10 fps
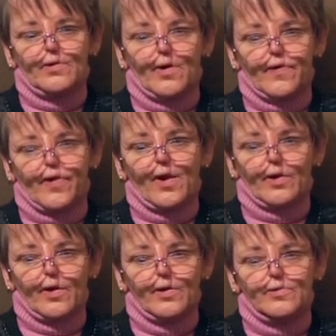
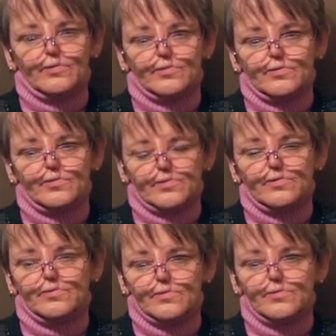exactly
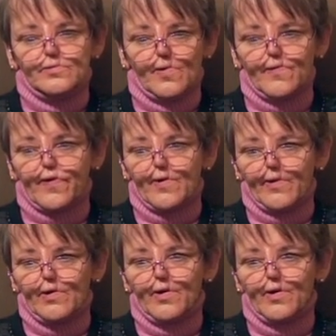what was going